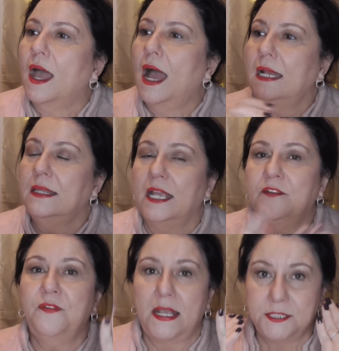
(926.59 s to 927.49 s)
I
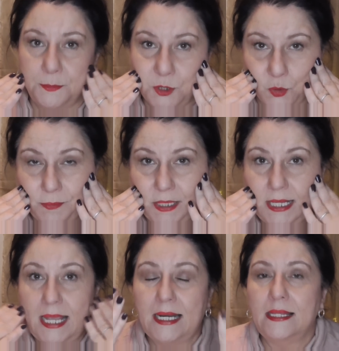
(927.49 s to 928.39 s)
like fast
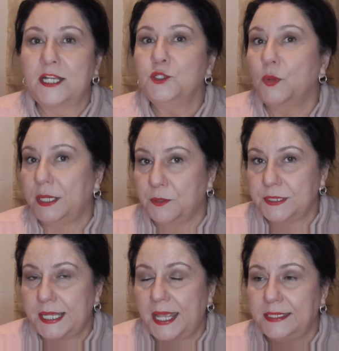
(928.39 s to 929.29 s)
absorbing, and I like
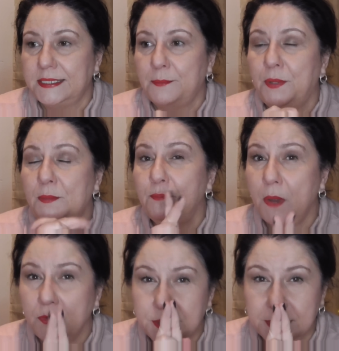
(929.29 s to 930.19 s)
20%, but
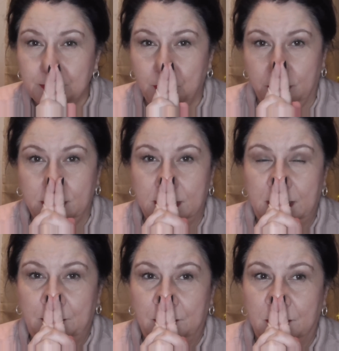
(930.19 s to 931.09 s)
most
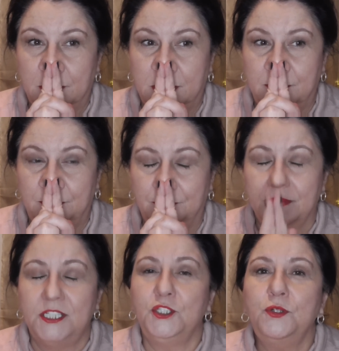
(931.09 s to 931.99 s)
importantly,
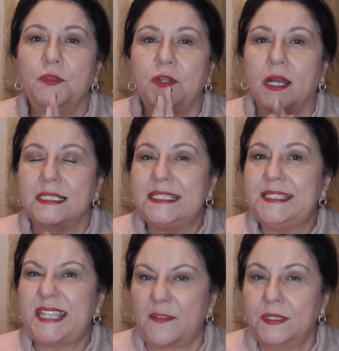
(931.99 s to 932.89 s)
did you know there are
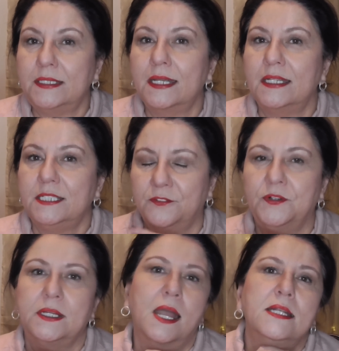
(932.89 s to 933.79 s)
7
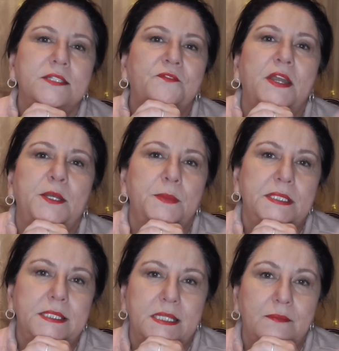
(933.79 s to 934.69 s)
different kinds of vitamin
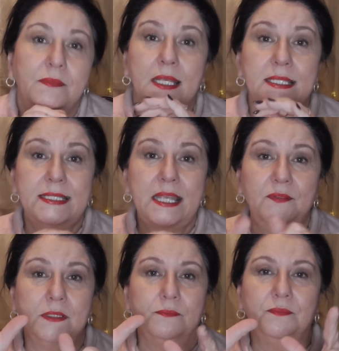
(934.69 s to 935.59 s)
C?
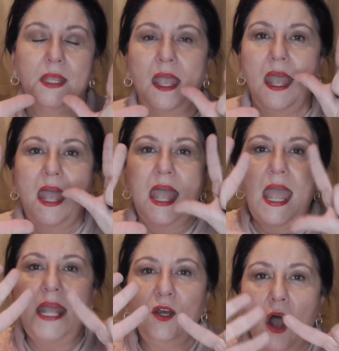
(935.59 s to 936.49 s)
7.
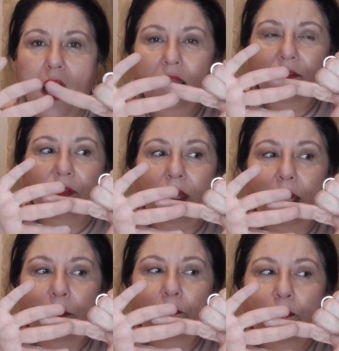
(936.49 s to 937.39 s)
And all of
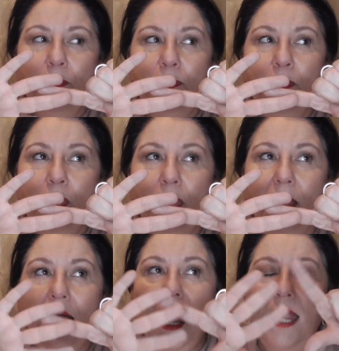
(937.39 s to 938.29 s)
them
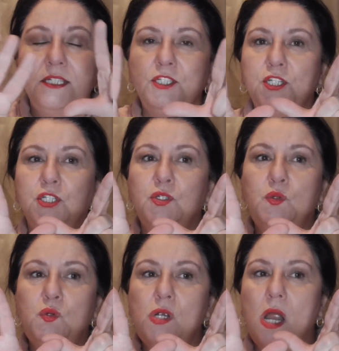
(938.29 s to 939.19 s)
kind
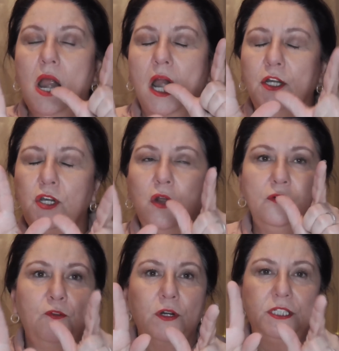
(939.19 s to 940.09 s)
of are
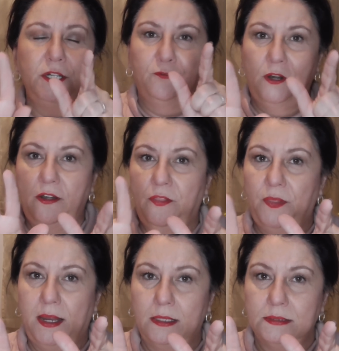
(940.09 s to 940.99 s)
known for different
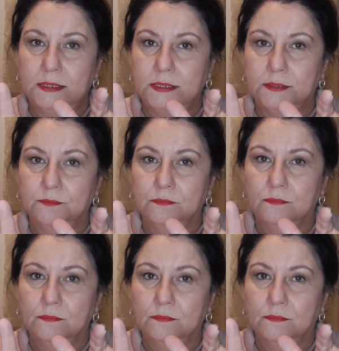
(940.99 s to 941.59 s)
things.